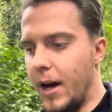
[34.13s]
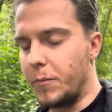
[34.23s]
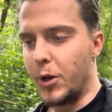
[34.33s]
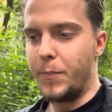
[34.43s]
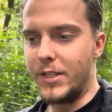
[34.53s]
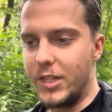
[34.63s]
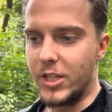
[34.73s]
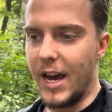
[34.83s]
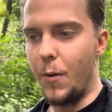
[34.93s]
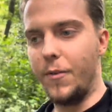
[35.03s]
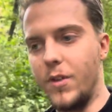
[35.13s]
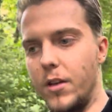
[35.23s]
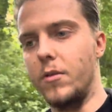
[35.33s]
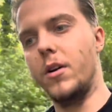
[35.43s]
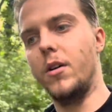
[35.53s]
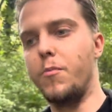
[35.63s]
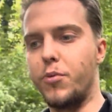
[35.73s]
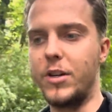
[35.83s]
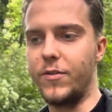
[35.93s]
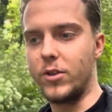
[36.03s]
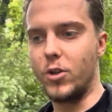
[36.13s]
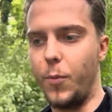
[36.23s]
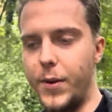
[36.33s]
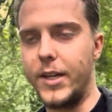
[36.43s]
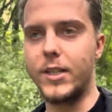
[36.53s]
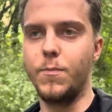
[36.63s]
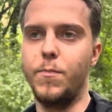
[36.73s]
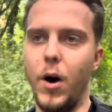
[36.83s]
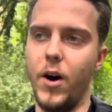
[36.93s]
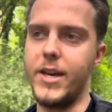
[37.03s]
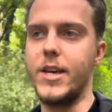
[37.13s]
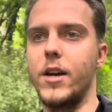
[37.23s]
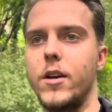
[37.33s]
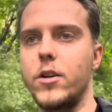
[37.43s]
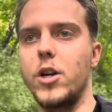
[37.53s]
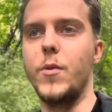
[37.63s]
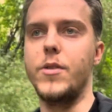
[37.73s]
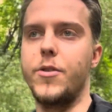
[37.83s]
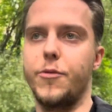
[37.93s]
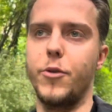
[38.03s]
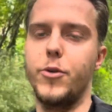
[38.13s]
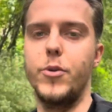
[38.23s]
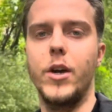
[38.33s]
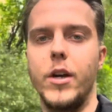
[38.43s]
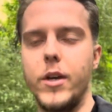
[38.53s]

I'm going to position it how I've done previous topics by going through